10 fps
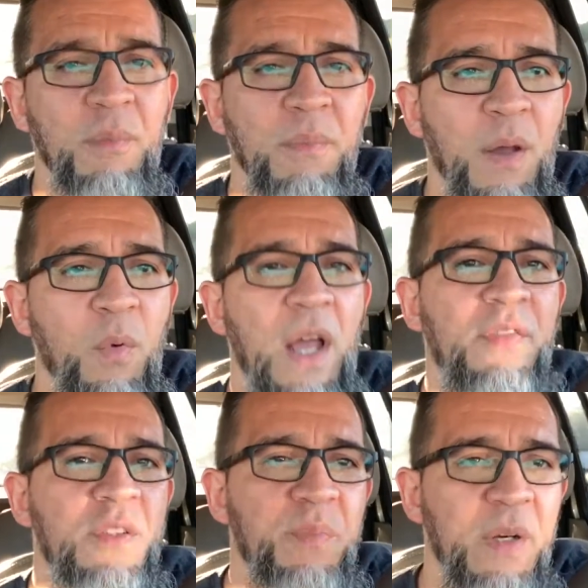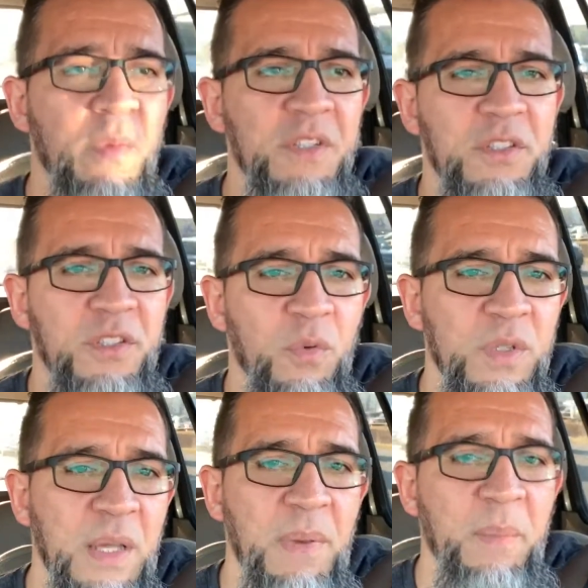My wife is pretty much, she's the one
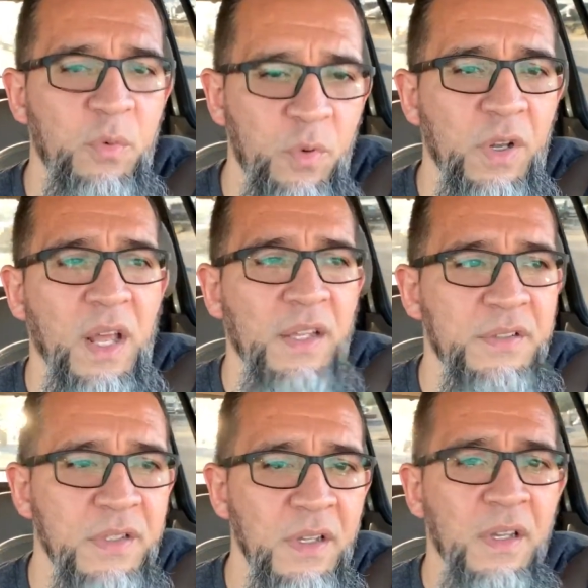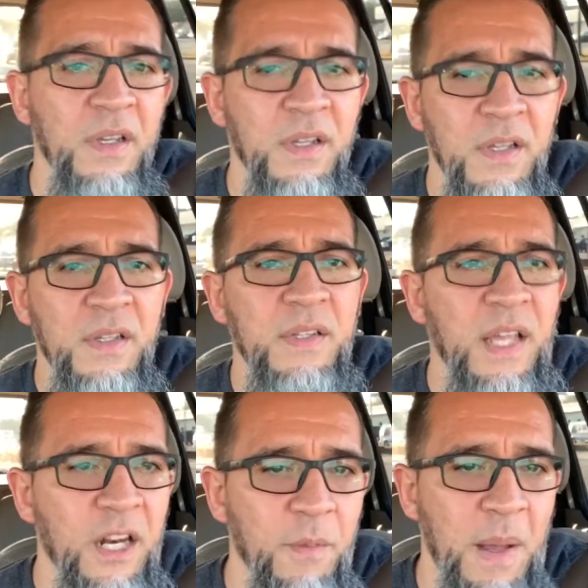that made me realize
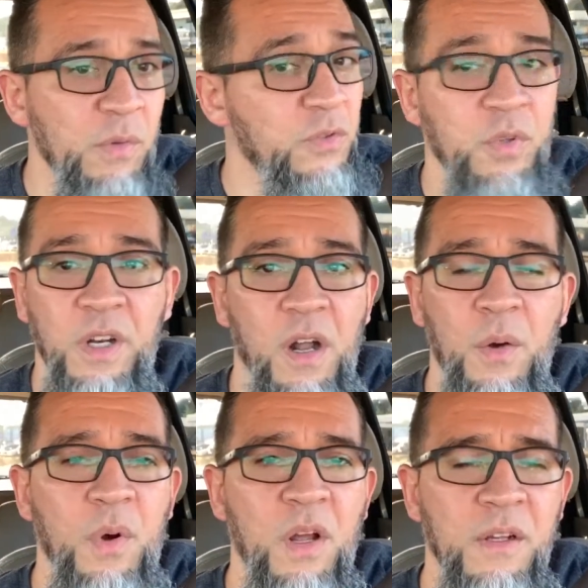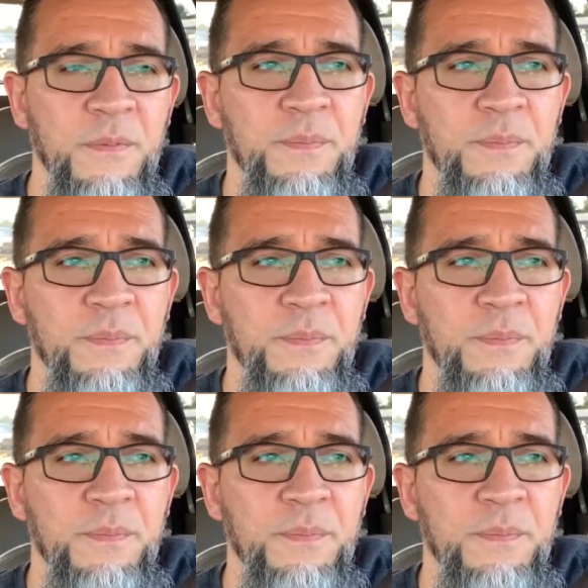that I was doing it all wrong.